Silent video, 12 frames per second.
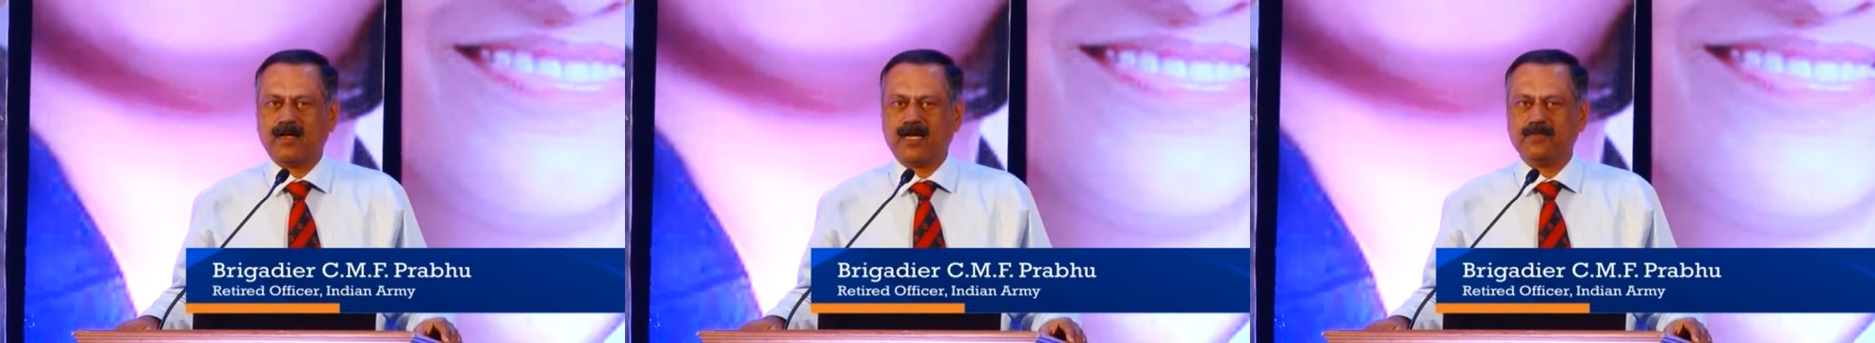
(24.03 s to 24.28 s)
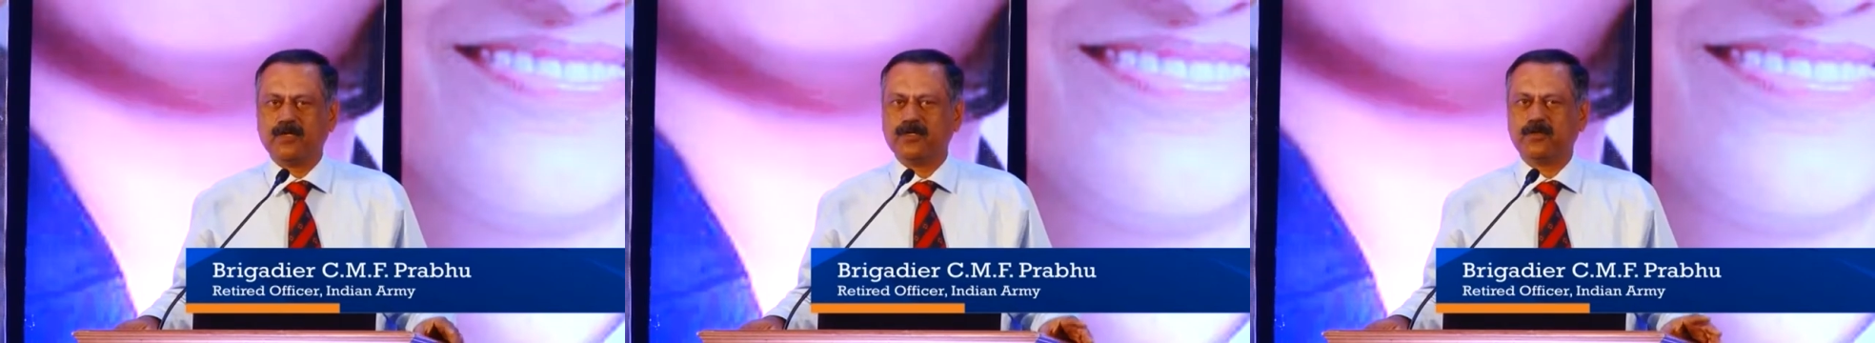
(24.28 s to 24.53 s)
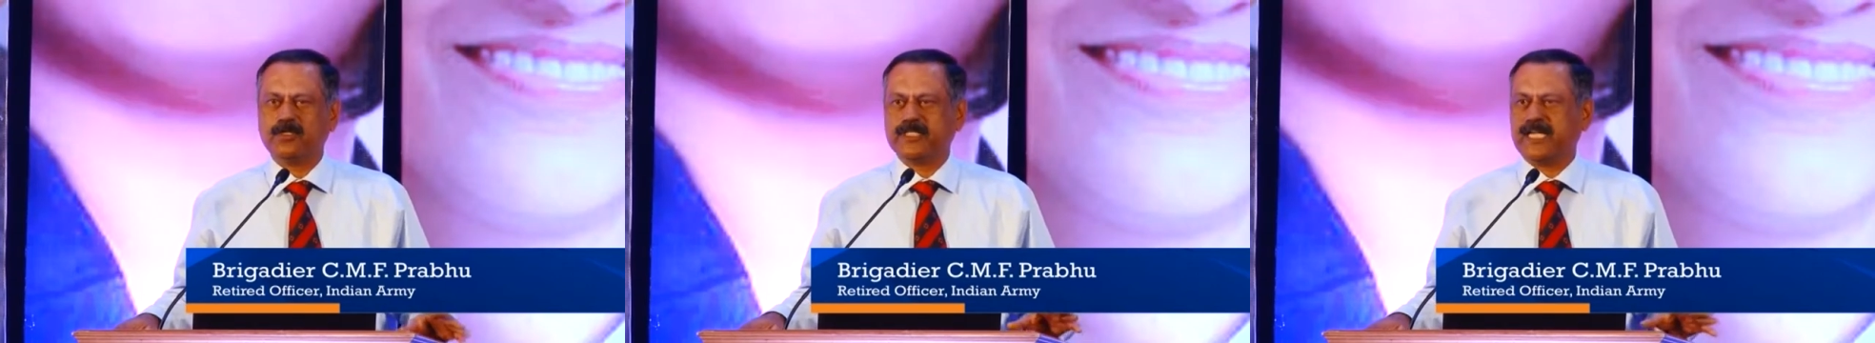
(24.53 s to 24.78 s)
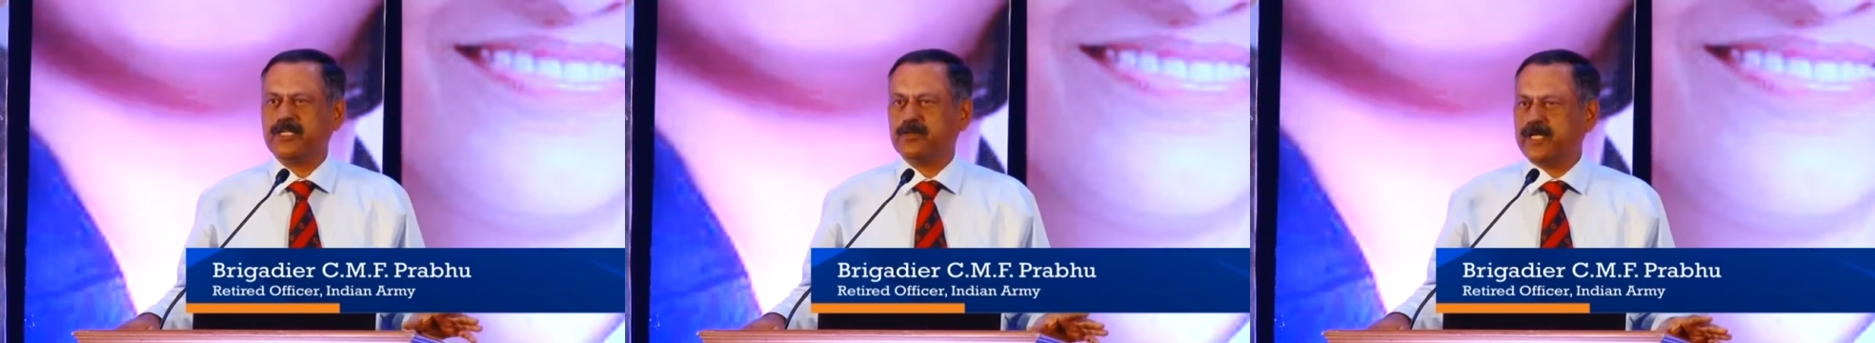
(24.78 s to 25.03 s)
I'm not going to
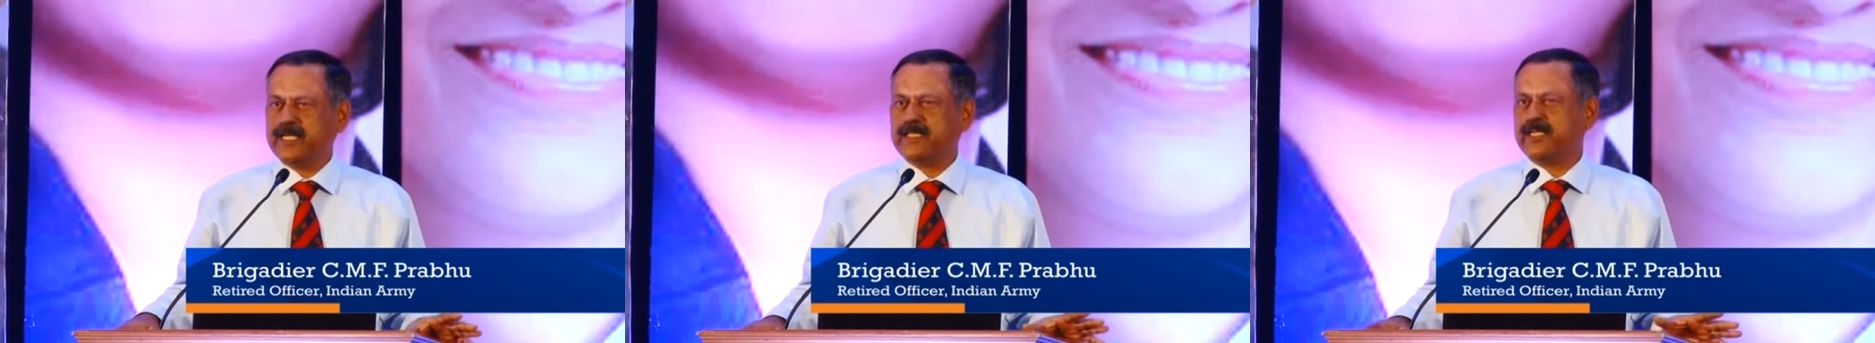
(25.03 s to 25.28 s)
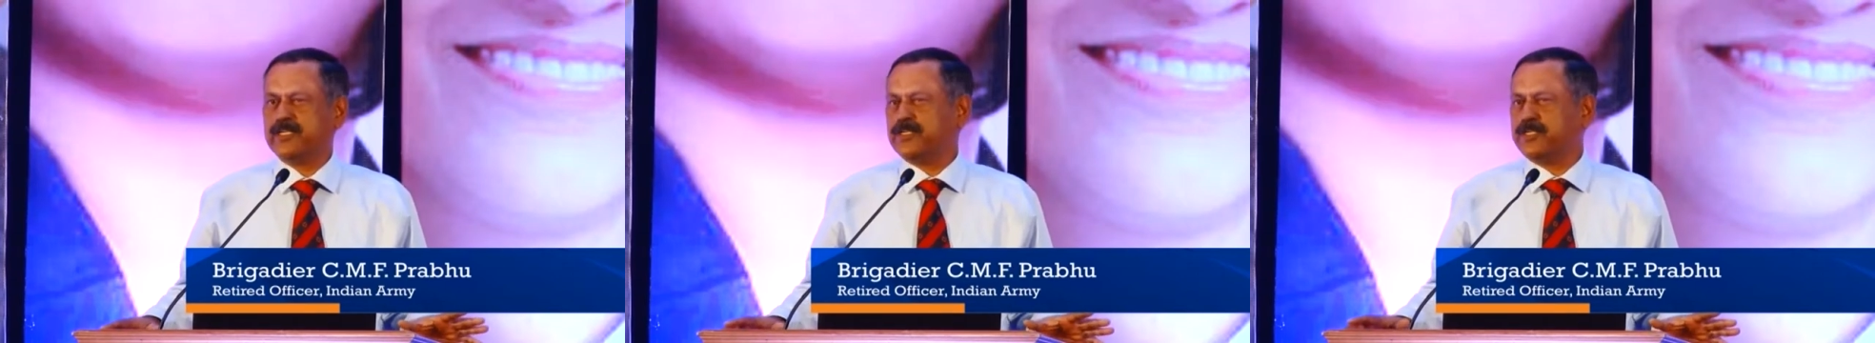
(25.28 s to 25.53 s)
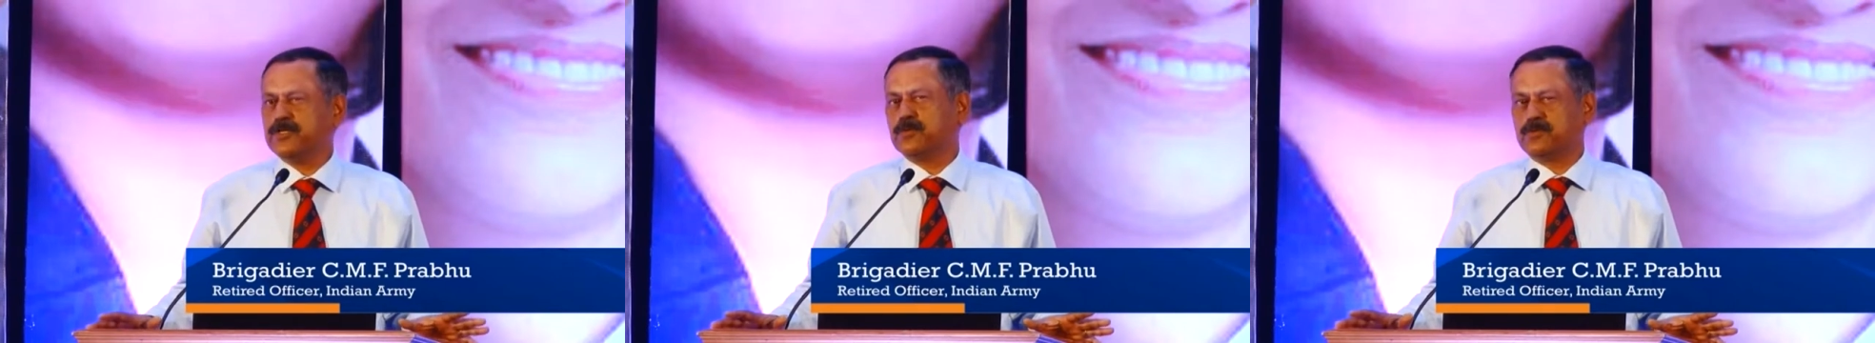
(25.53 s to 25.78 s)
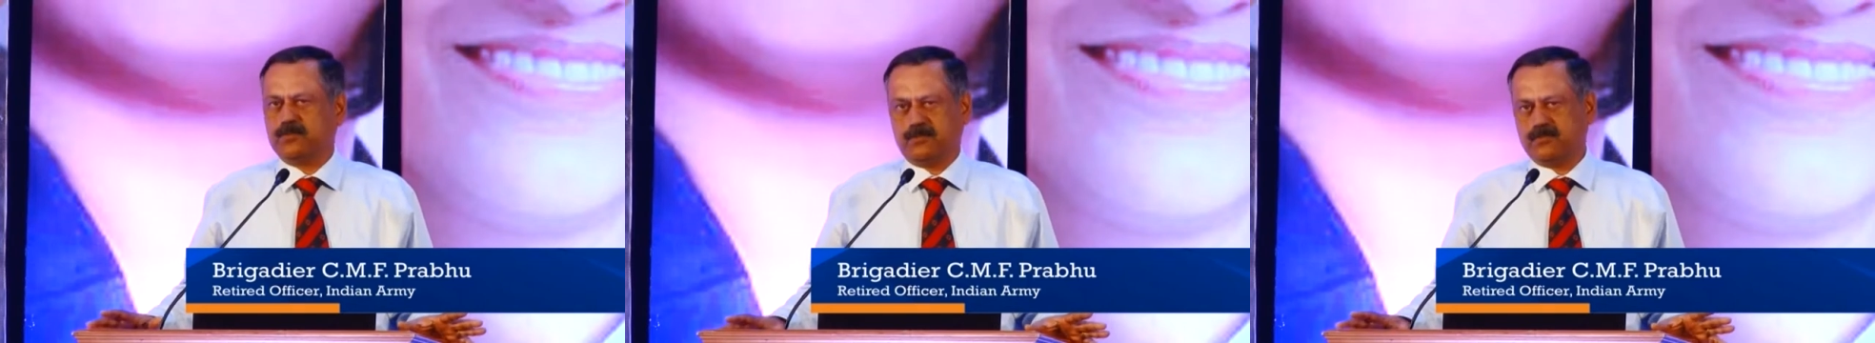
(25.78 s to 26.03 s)
tell you anything
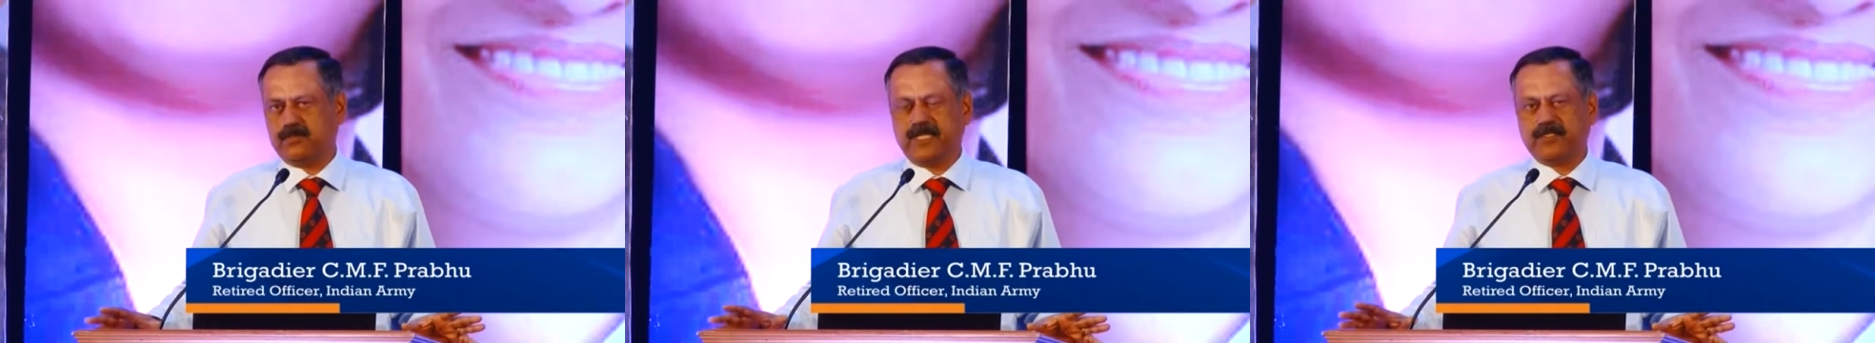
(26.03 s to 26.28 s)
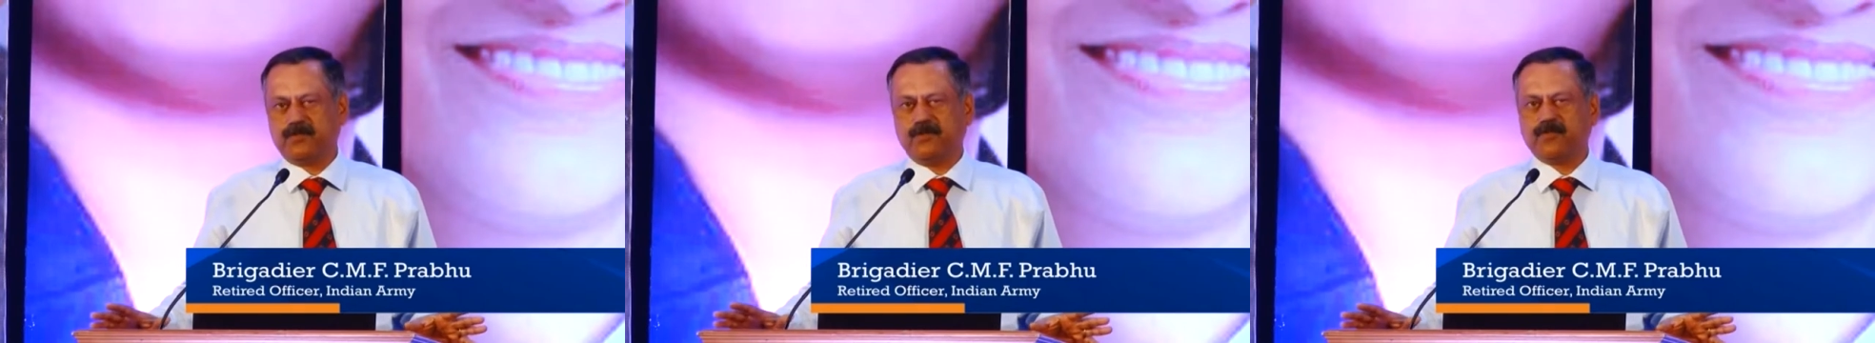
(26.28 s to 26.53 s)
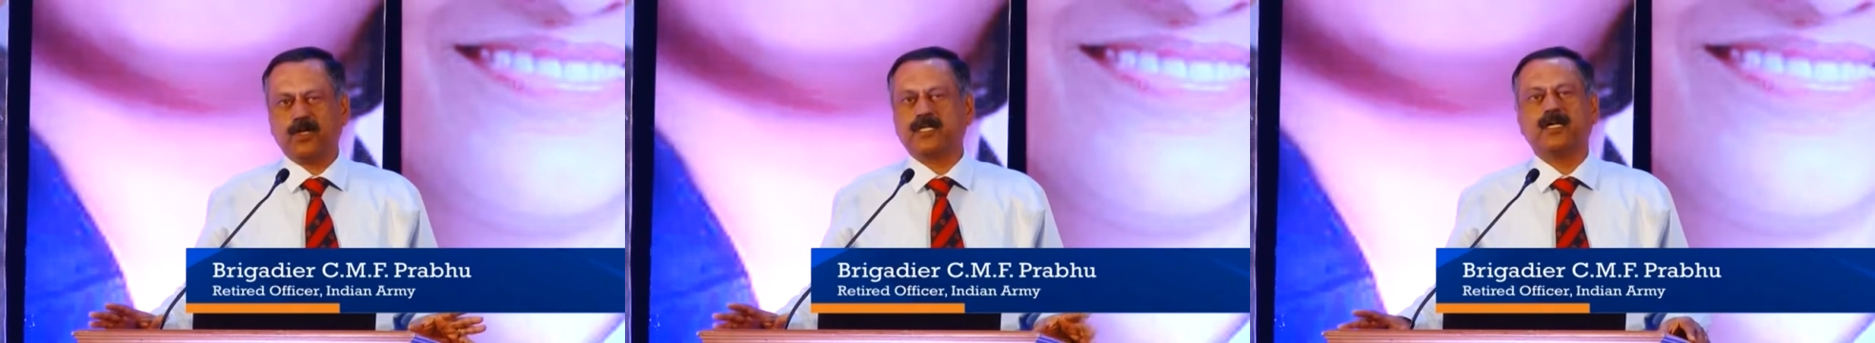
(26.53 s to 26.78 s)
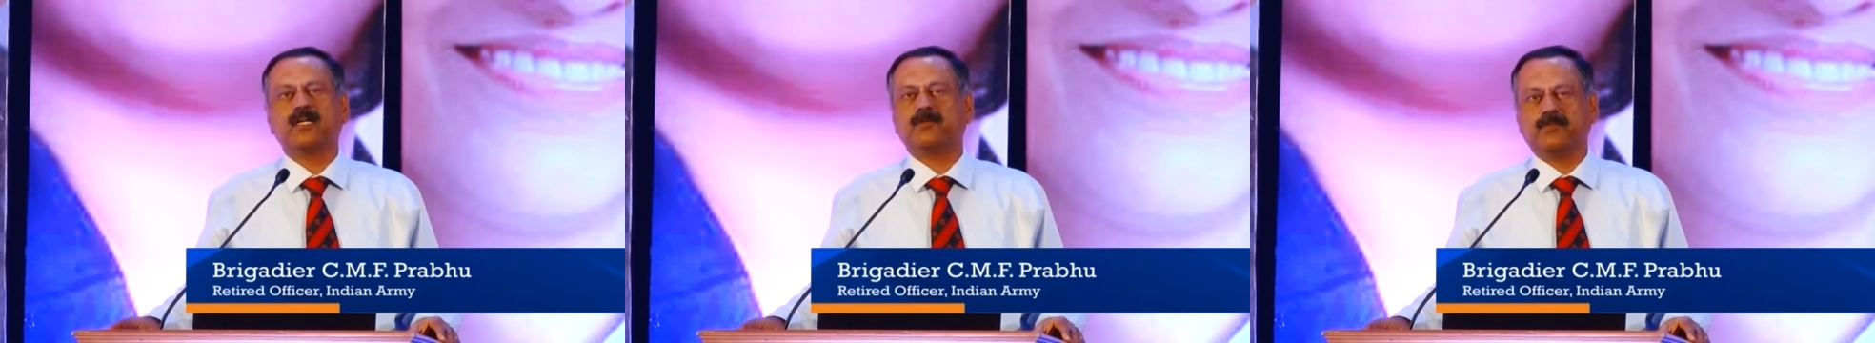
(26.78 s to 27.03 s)
new that you have not
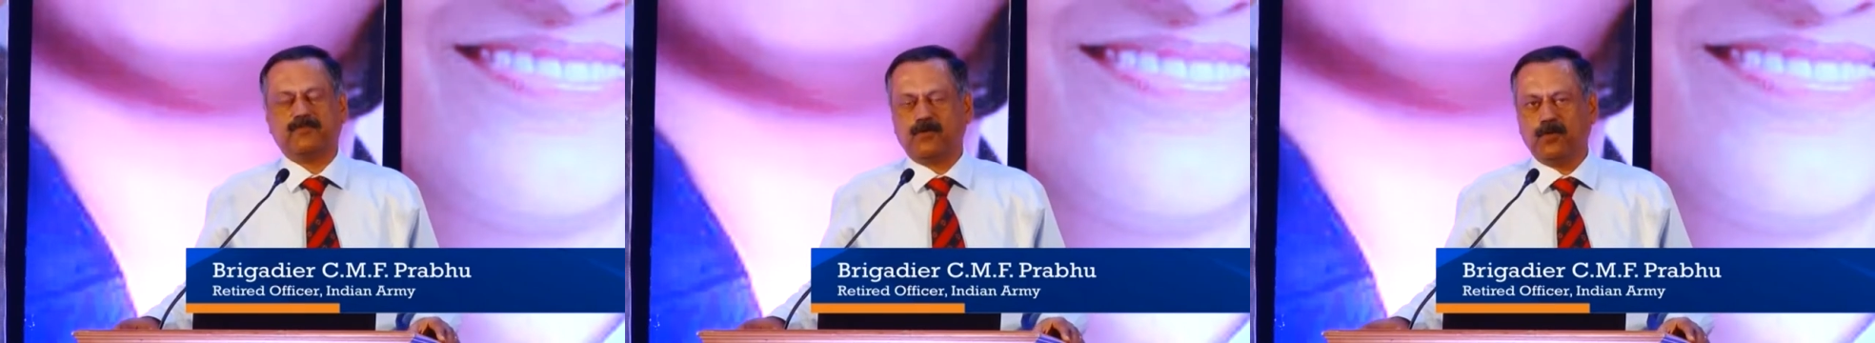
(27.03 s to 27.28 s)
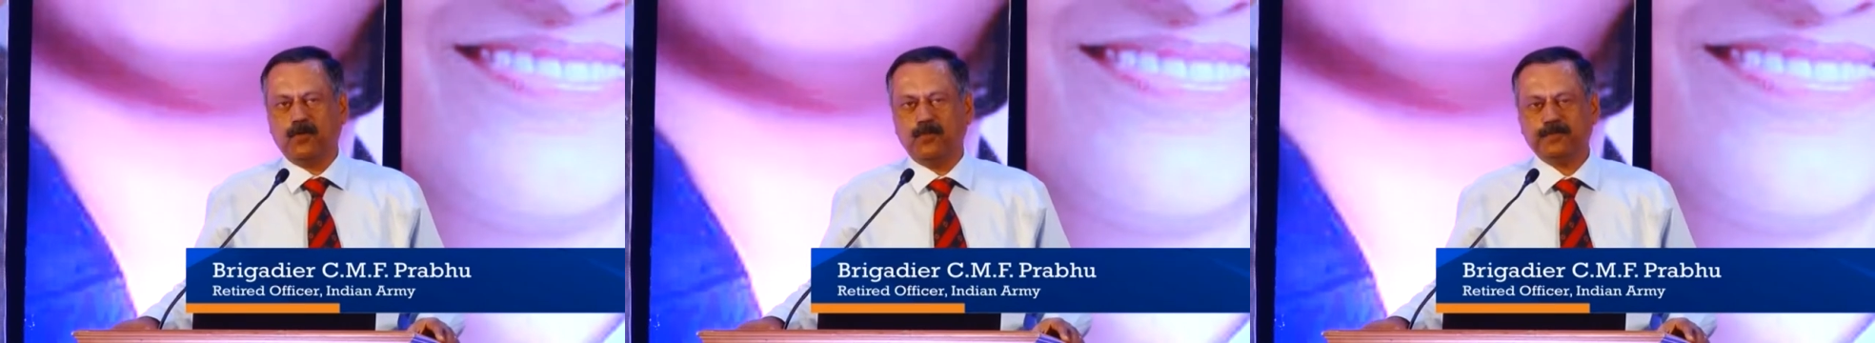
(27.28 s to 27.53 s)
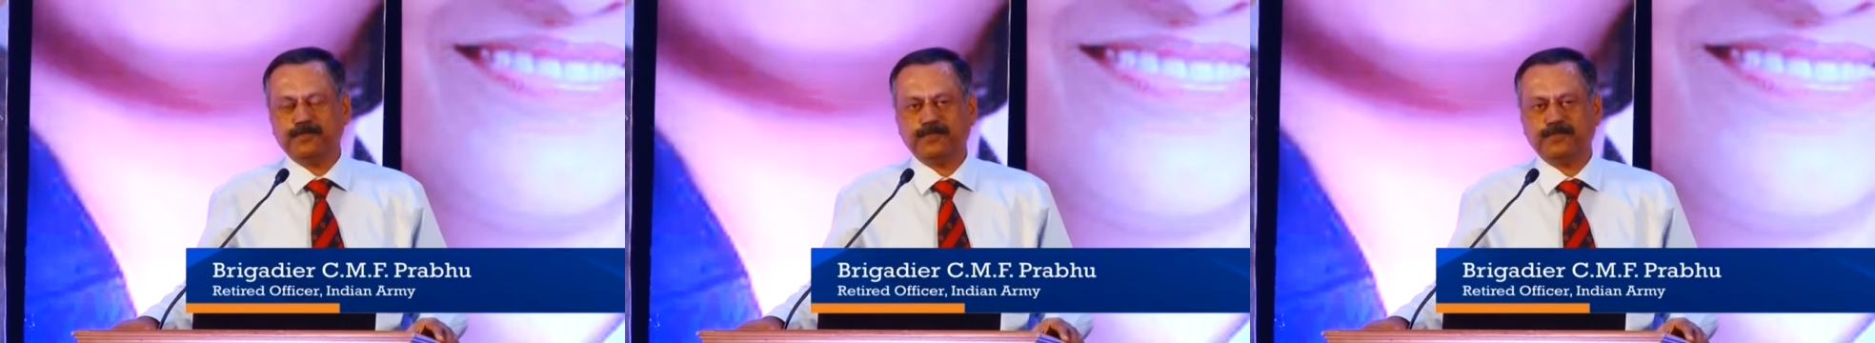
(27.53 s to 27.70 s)
heard before,